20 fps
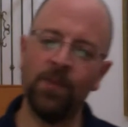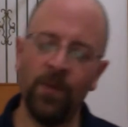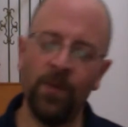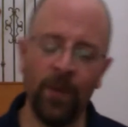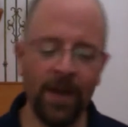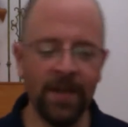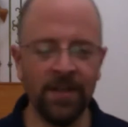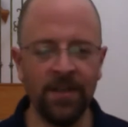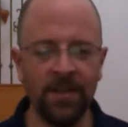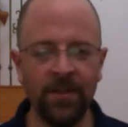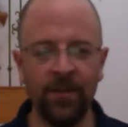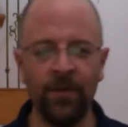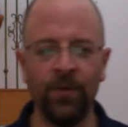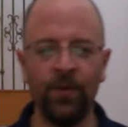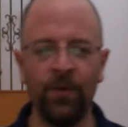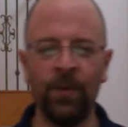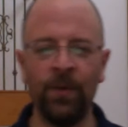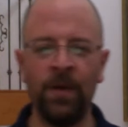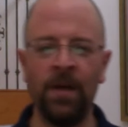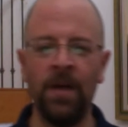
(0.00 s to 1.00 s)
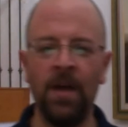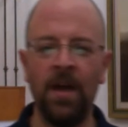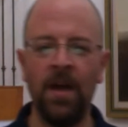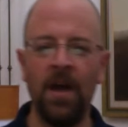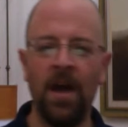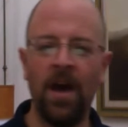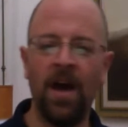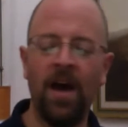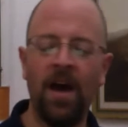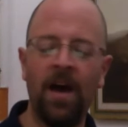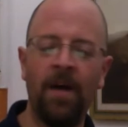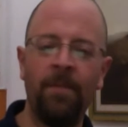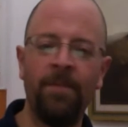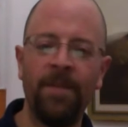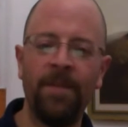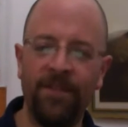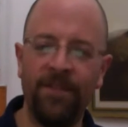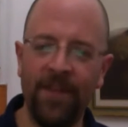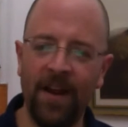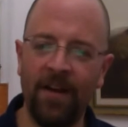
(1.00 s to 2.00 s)
We went to the
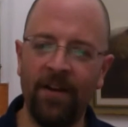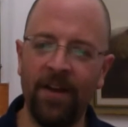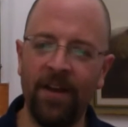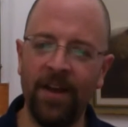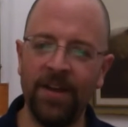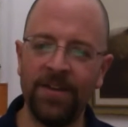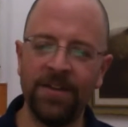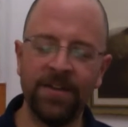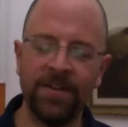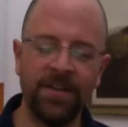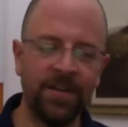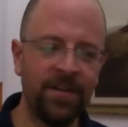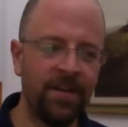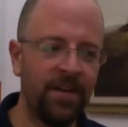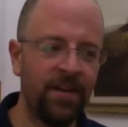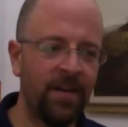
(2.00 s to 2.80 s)
various